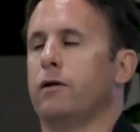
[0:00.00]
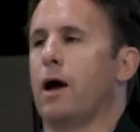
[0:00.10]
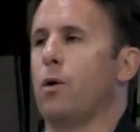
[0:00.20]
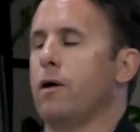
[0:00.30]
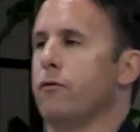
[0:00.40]

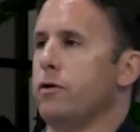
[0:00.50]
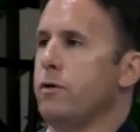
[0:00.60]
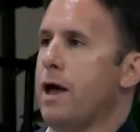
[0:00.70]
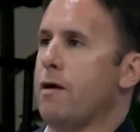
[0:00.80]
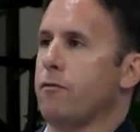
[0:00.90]
However,
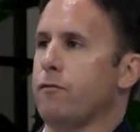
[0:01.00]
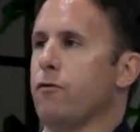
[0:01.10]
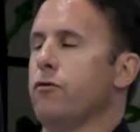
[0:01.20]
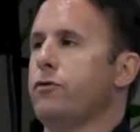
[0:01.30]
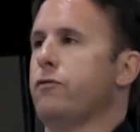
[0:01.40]
you have a
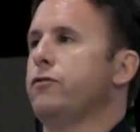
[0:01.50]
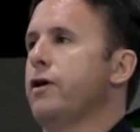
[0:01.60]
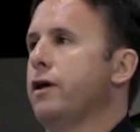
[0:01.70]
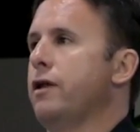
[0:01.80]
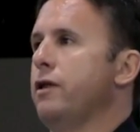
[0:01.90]
first, you have a
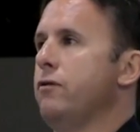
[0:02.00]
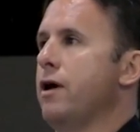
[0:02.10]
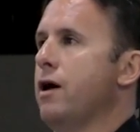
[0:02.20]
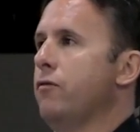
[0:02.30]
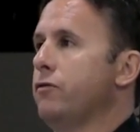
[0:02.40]
second, and you
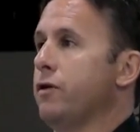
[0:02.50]
have,